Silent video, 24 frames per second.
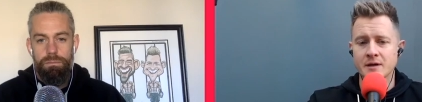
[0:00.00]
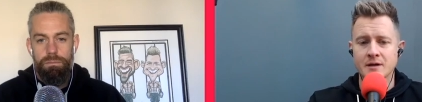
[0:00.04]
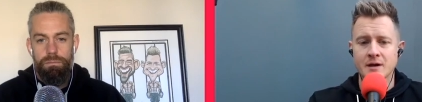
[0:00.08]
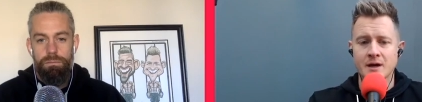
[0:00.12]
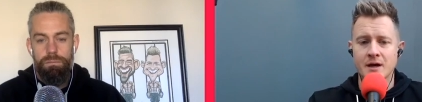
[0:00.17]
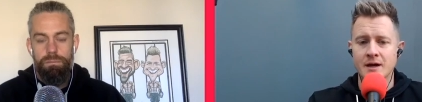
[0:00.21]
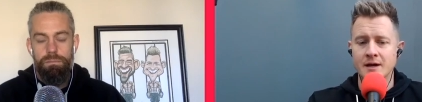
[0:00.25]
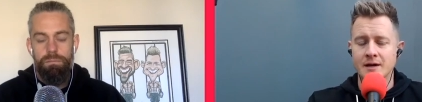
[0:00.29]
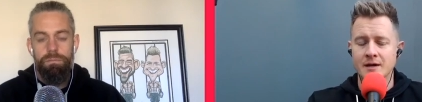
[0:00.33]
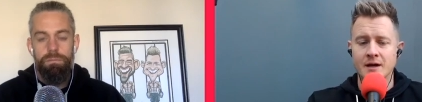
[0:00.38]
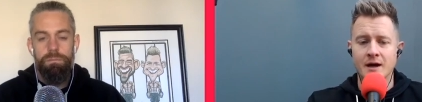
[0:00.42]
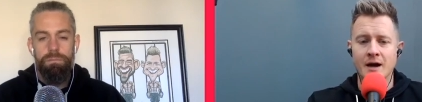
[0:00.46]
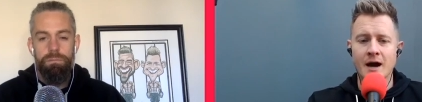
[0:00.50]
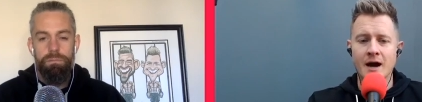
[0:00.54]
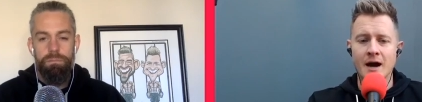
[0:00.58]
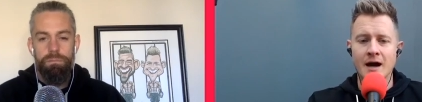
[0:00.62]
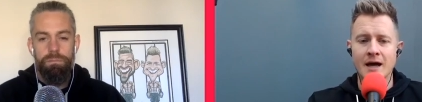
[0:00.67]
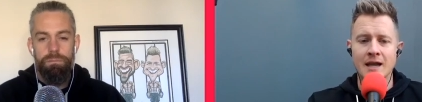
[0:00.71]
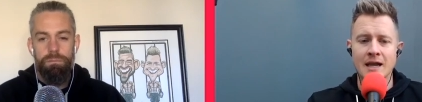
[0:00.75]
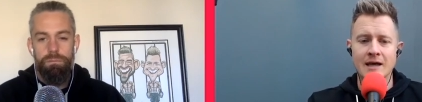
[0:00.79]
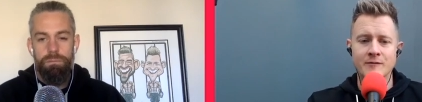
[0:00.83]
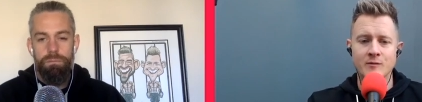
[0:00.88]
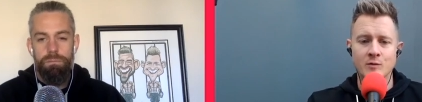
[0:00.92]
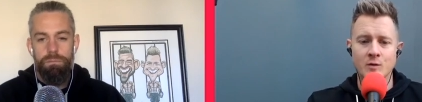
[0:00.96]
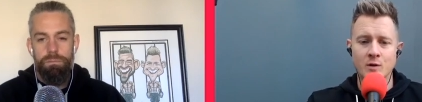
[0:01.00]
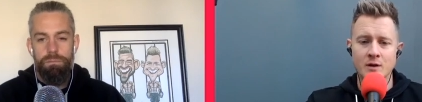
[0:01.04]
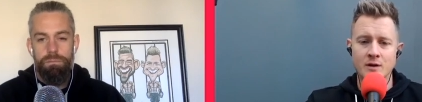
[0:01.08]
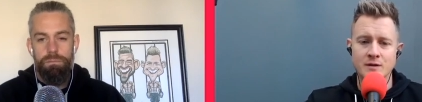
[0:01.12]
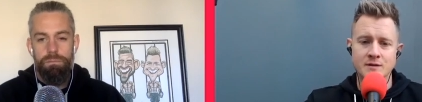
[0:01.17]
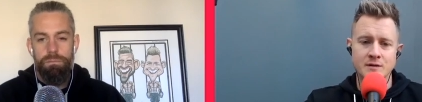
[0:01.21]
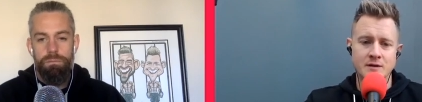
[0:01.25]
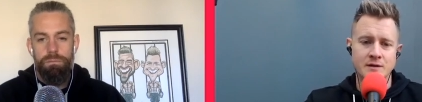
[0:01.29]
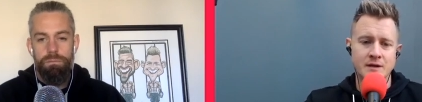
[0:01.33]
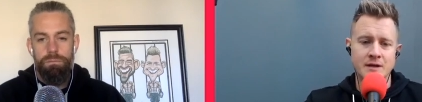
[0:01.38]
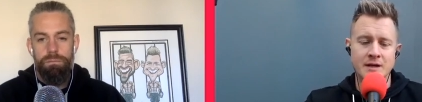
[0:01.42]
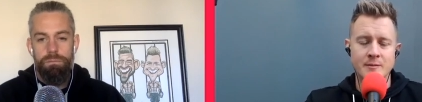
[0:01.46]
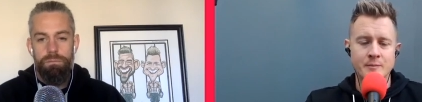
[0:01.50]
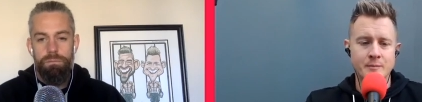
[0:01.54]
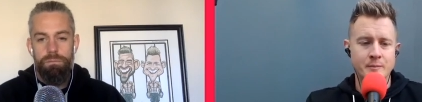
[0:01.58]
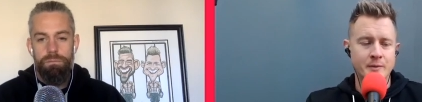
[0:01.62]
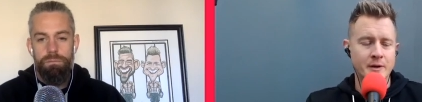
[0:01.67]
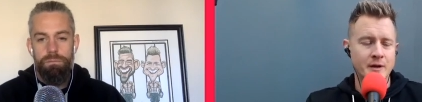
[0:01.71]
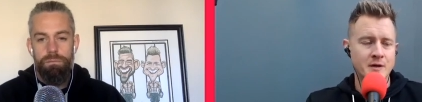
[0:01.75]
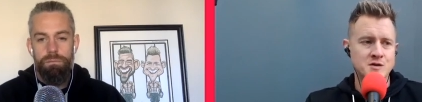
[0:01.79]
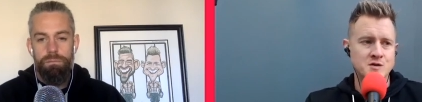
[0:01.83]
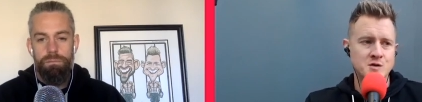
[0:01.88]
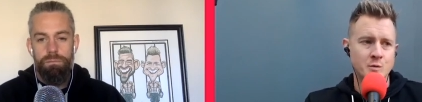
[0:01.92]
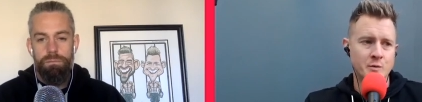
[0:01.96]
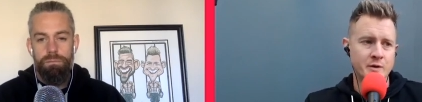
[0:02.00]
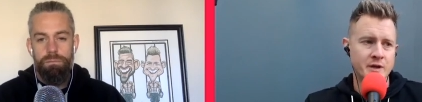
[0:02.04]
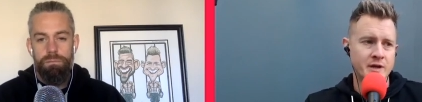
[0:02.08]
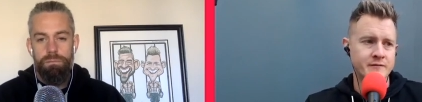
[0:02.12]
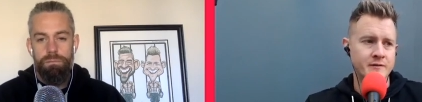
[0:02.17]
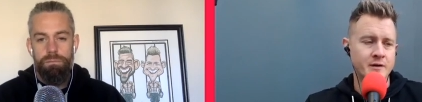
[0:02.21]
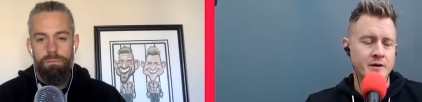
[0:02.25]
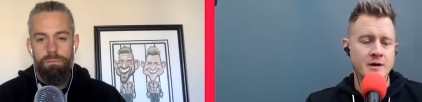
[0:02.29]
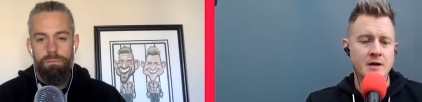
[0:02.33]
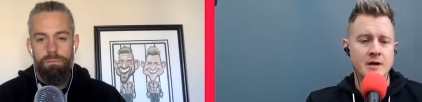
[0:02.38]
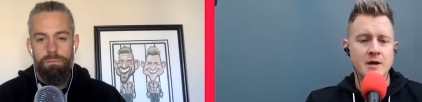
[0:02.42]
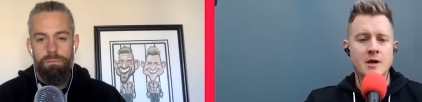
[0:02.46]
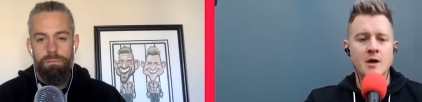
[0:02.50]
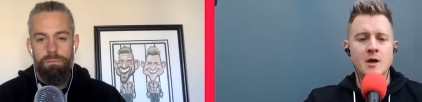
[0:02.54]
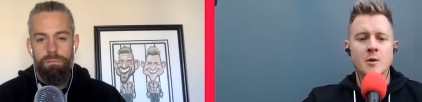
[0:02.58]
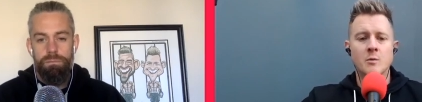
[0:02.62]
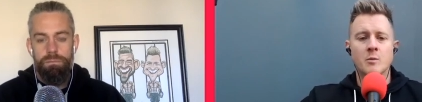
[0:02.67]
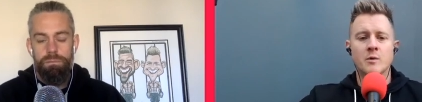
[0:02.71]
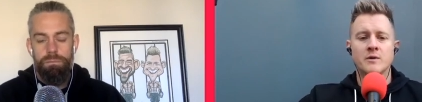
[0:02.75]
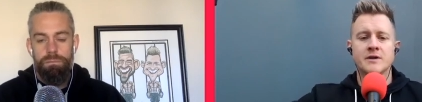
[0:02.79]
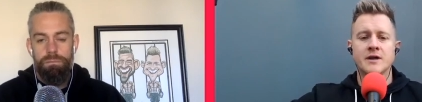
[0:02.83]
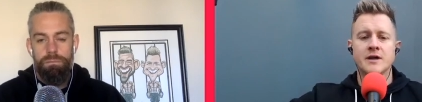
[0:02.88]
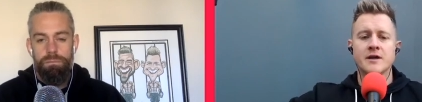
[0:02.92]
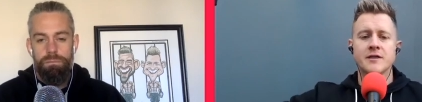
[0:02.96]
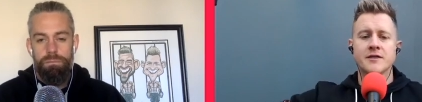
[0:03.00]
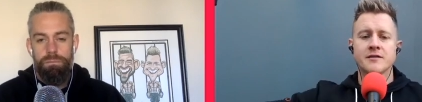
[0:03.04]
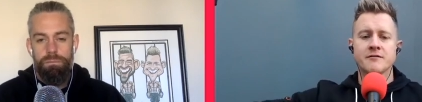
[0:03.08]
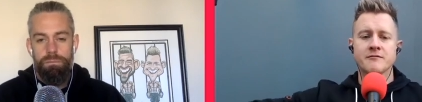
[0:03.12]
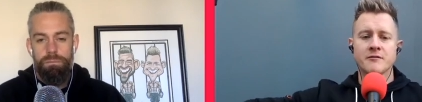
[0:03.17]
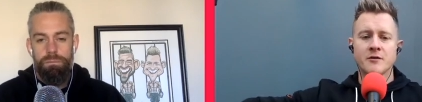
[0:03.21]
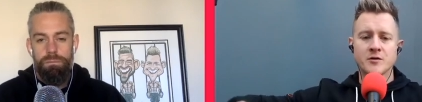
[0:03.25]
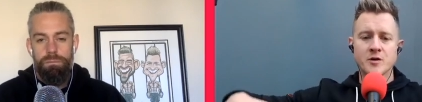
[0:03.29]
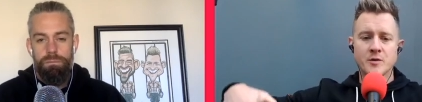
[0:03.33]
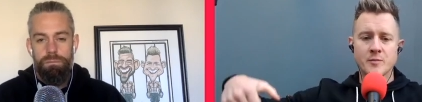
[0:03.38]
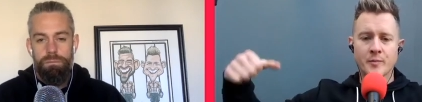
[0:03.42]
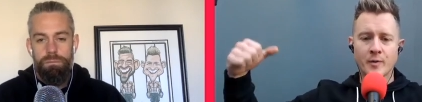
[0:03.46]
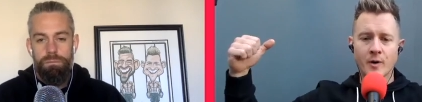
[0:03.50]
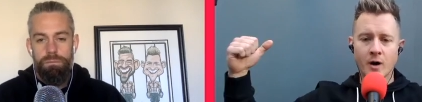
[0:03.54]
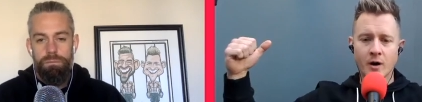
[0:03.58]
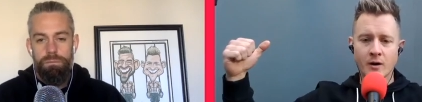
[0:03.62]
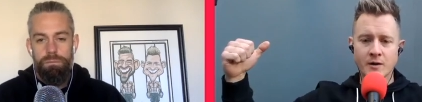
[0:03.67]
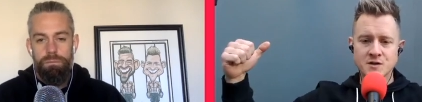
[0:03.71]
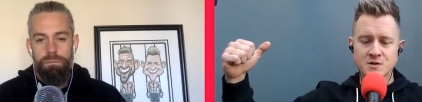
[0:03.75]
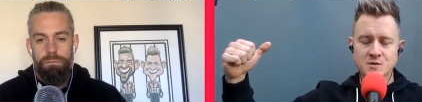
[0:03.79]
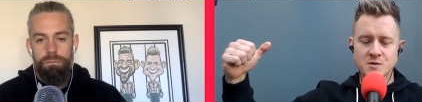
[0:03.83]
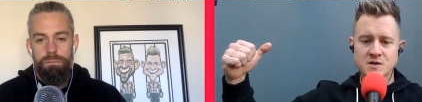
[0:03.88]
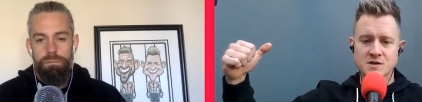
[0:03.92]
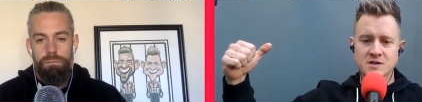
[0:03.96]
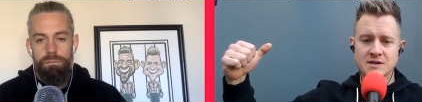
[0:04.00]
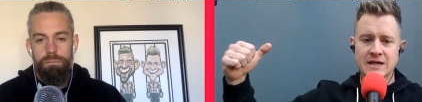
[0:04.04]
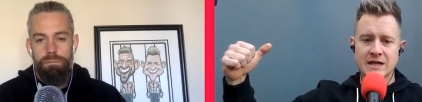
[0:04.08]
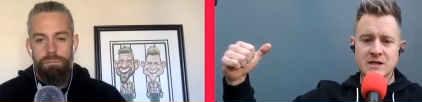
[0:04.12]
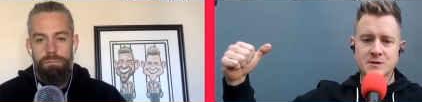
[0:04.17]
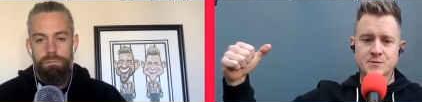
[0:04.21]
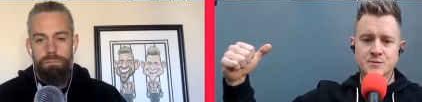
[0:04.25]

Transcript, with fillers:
Speaker 1: at like a higher level on the Olympics or whatever, when they throw the bar into a snatch